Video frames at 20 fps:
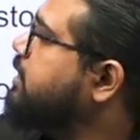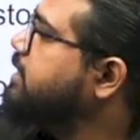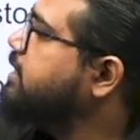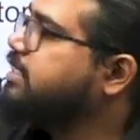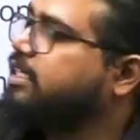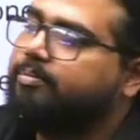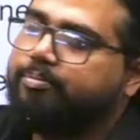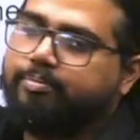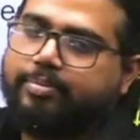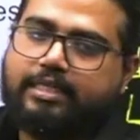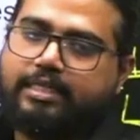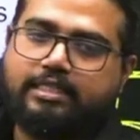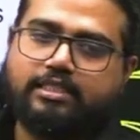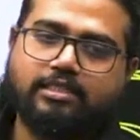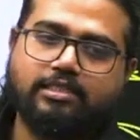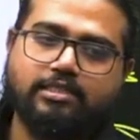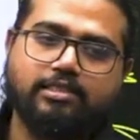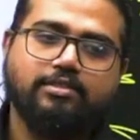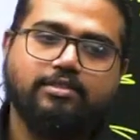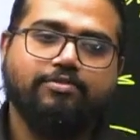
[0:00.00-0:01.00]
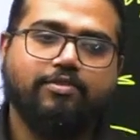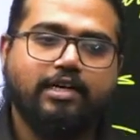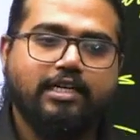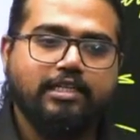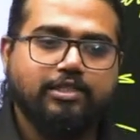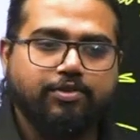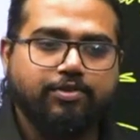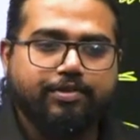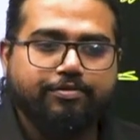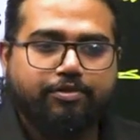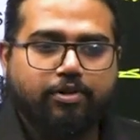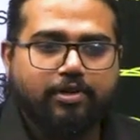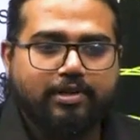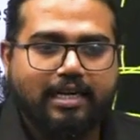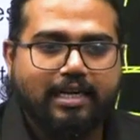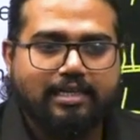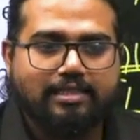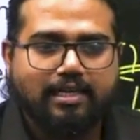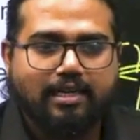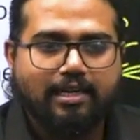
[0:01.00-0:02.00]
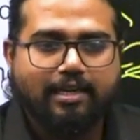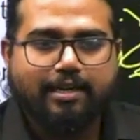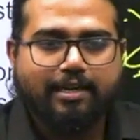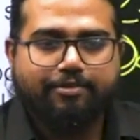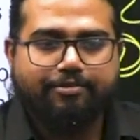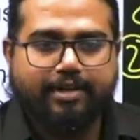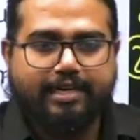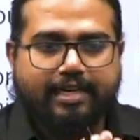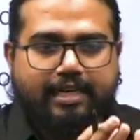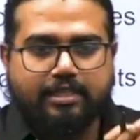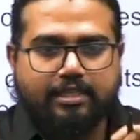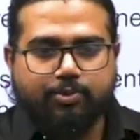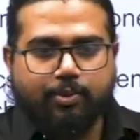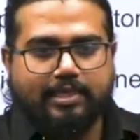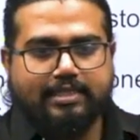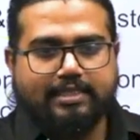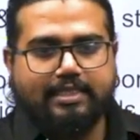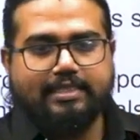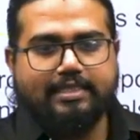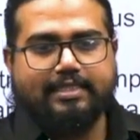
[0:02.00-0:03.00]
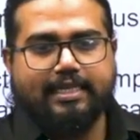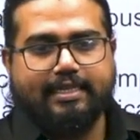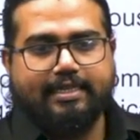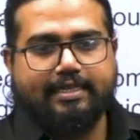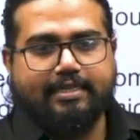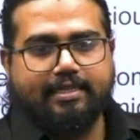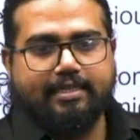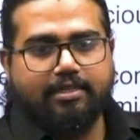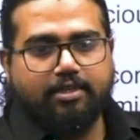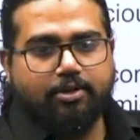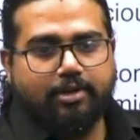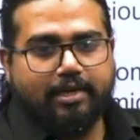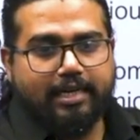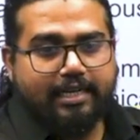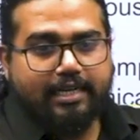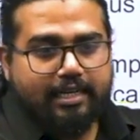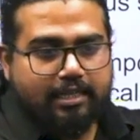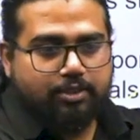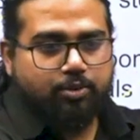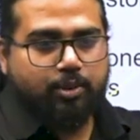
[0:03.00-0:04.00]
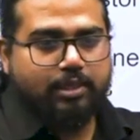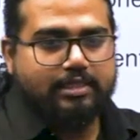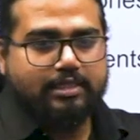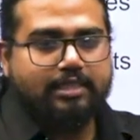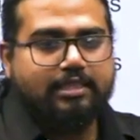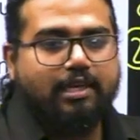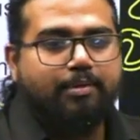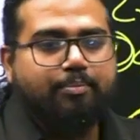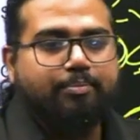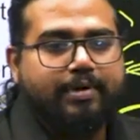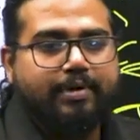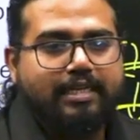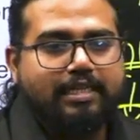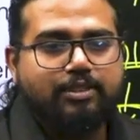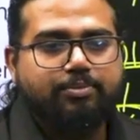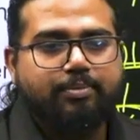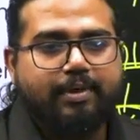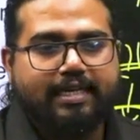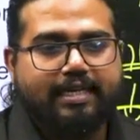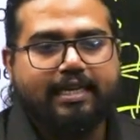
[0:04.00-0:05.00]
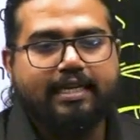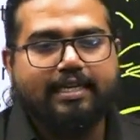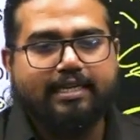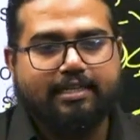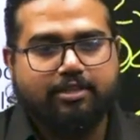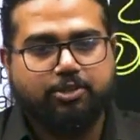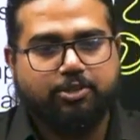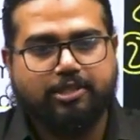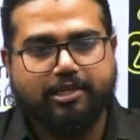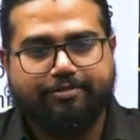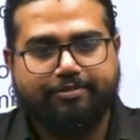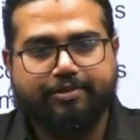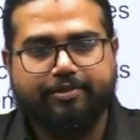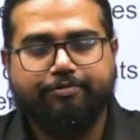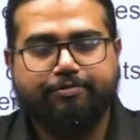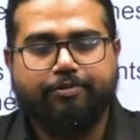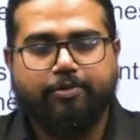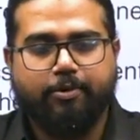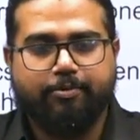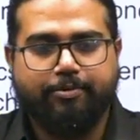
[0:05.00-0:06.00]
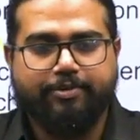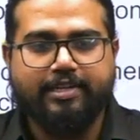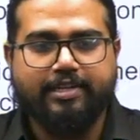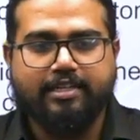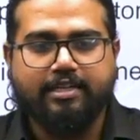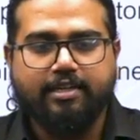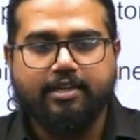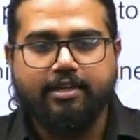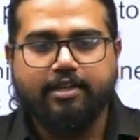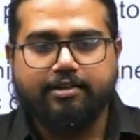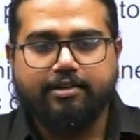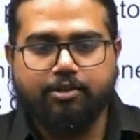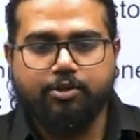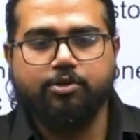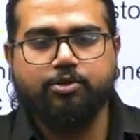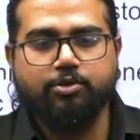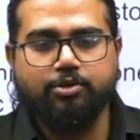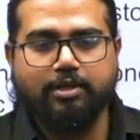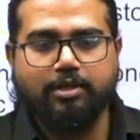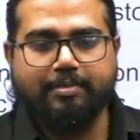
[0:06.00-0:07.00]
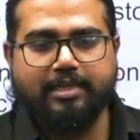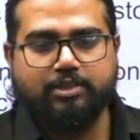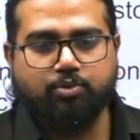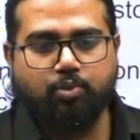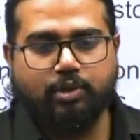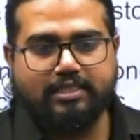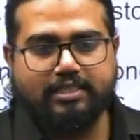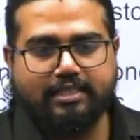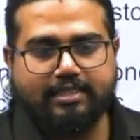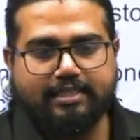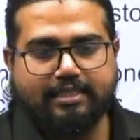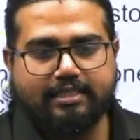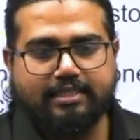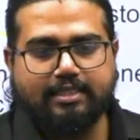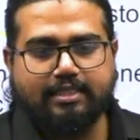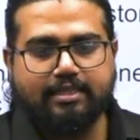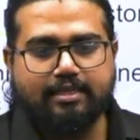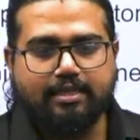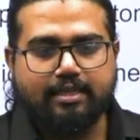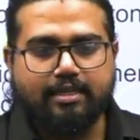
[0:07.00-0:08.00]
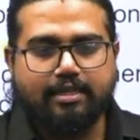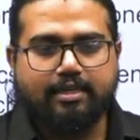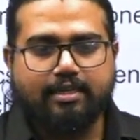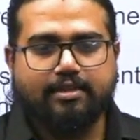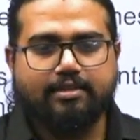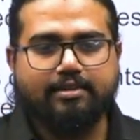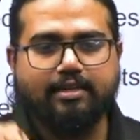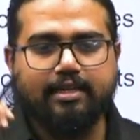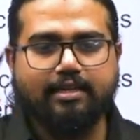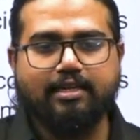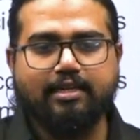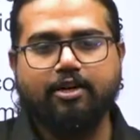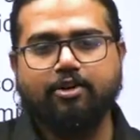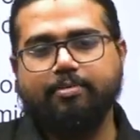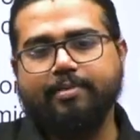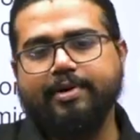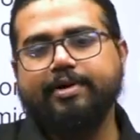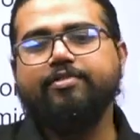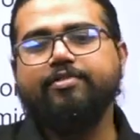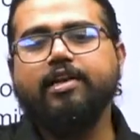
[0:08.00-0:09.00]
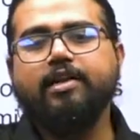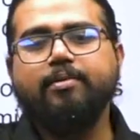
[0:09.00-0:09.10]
these companies. What is windfall tax? If any XYZ sector or any XYZ company is making catastrophic profit due to some XYZ reason, then government will